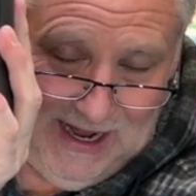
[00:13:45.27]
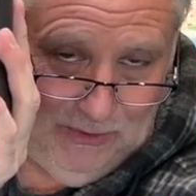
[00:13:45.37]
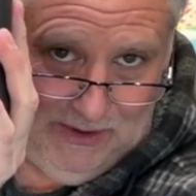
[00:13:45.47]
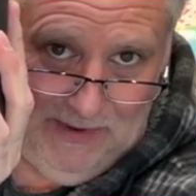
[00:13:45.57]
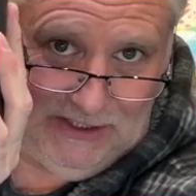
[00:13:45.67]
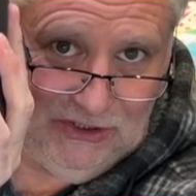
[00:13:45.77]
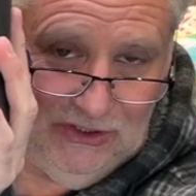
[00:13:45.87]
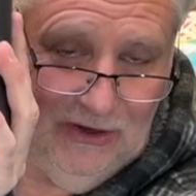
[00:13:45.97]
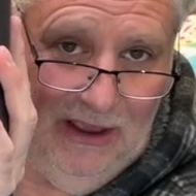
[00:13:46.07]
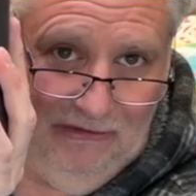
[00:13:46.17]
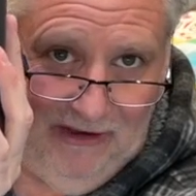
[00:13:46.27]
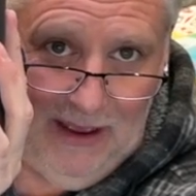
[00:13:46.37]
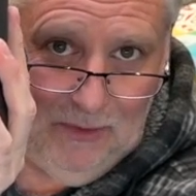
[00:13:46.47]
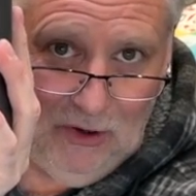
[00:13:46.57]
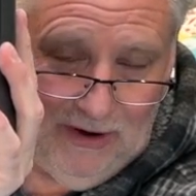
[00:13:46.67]
I would imagine you'll get
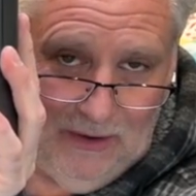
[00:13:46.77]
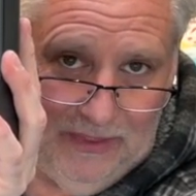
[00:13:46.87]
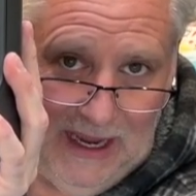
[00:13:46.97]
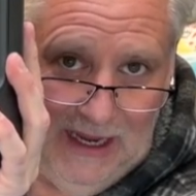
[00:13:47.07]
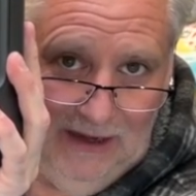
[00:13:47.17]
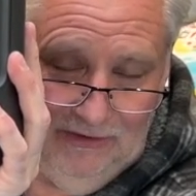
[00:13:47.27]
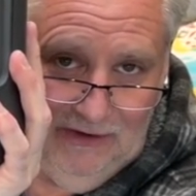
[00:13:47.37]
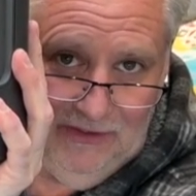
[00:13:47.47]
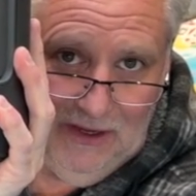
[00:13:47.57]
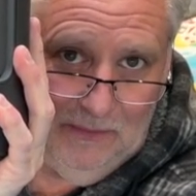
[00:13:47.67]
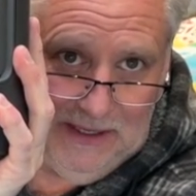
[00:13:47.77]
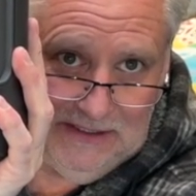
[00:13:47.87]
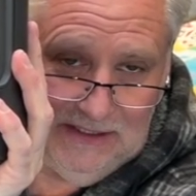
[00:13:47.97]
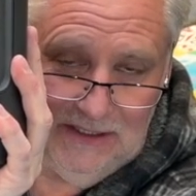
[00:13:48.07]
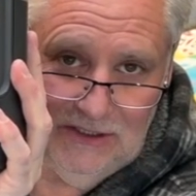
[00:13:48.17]
far more out of that even if the
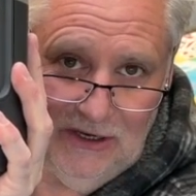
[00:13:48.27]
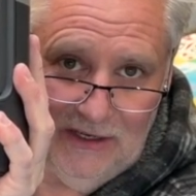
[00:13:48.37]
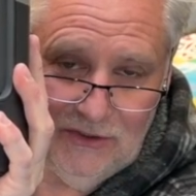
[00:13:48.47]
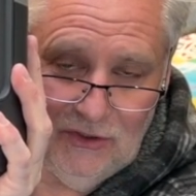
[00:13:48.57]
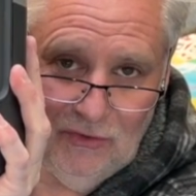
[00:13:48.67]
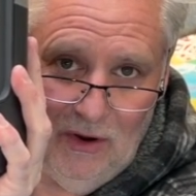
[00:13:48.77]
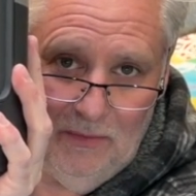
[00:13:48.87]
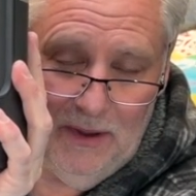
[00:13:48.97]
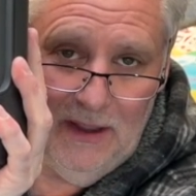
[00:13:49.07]
capacity starts to drop